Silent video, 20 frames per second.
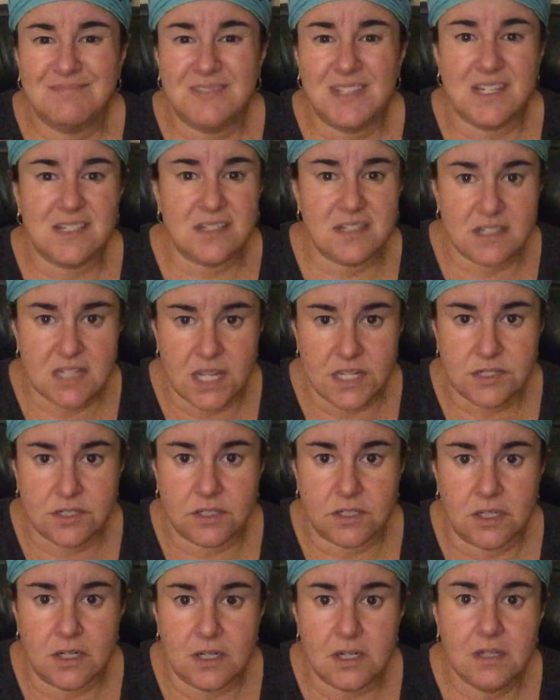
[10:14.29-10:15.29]
doesn't taste
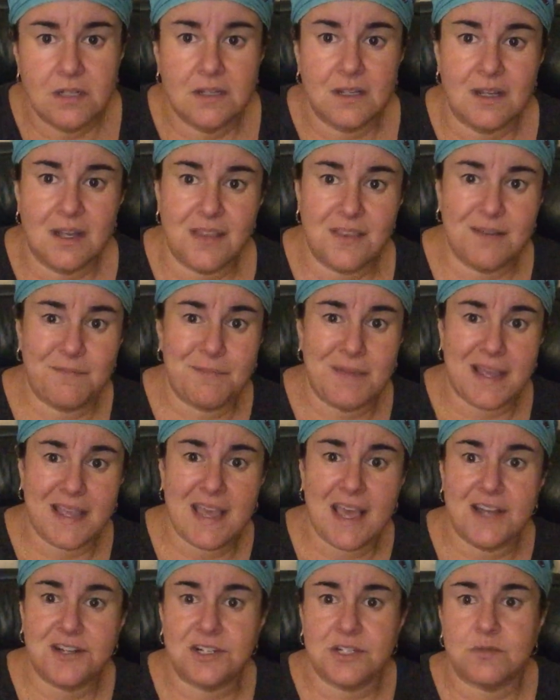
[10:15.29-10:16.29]
good. That my
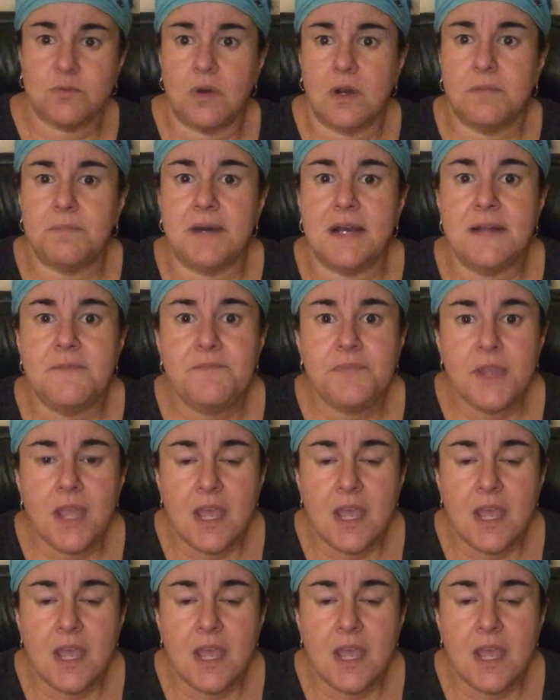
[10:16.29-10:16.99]
cat just walked by.